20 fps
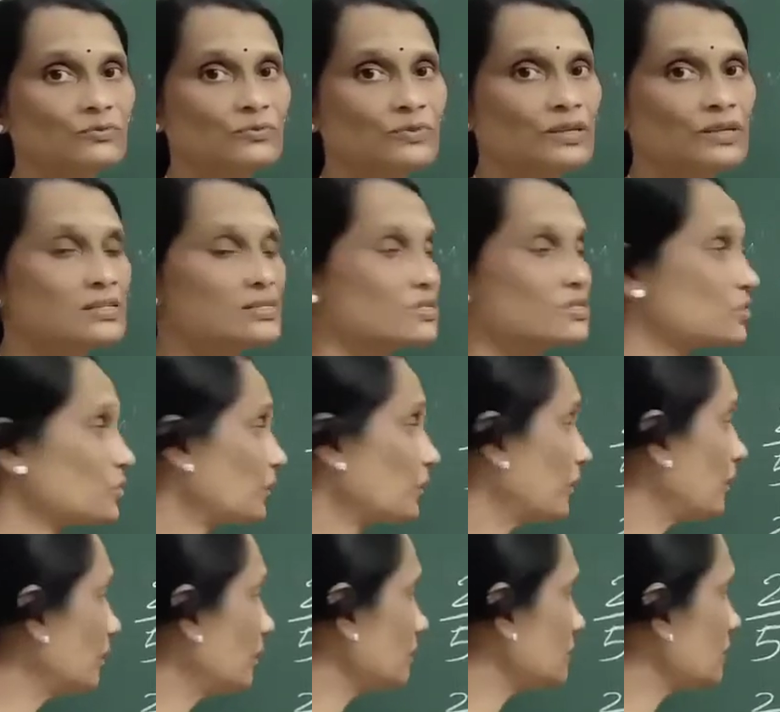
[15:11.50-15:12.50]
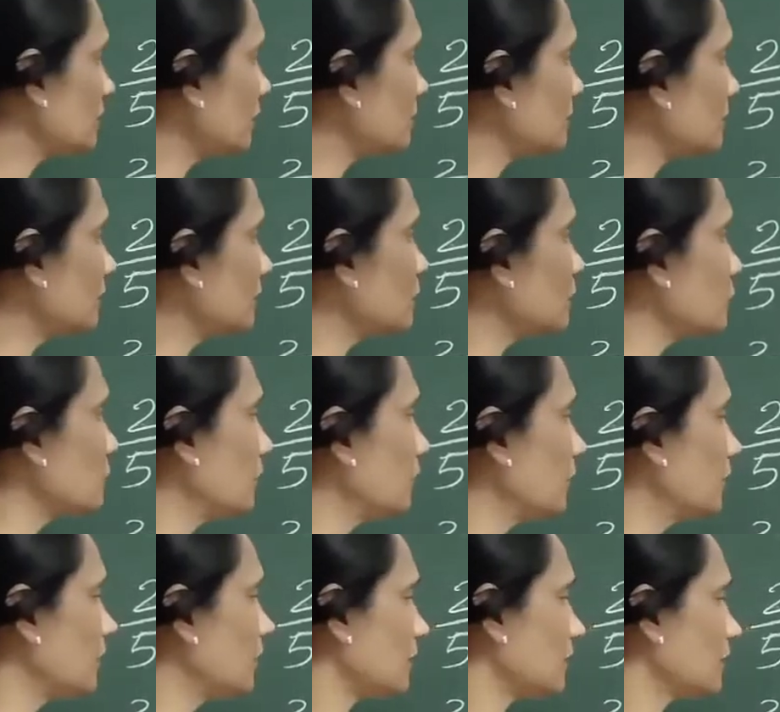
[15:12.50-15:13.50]
So here 6 is bigger
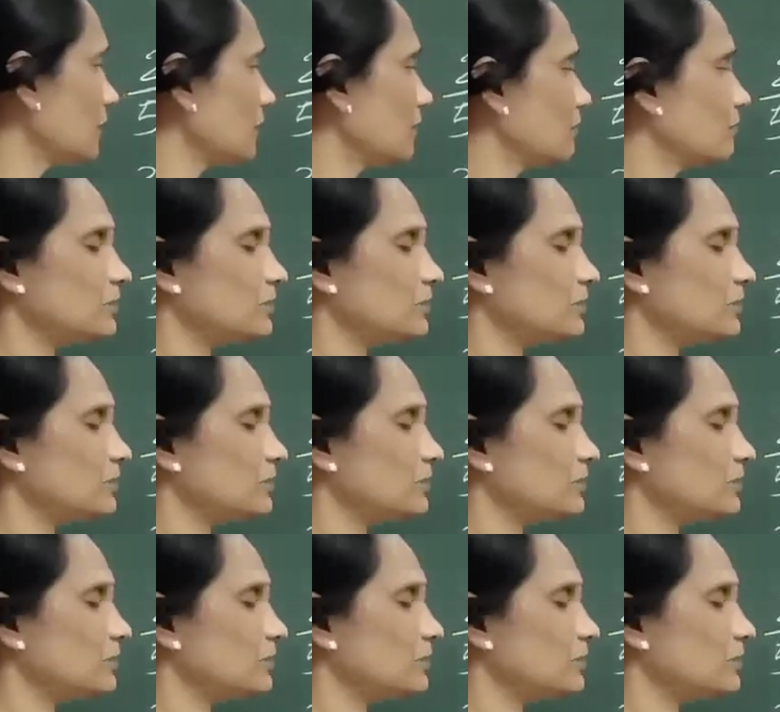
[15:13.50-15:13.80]
number.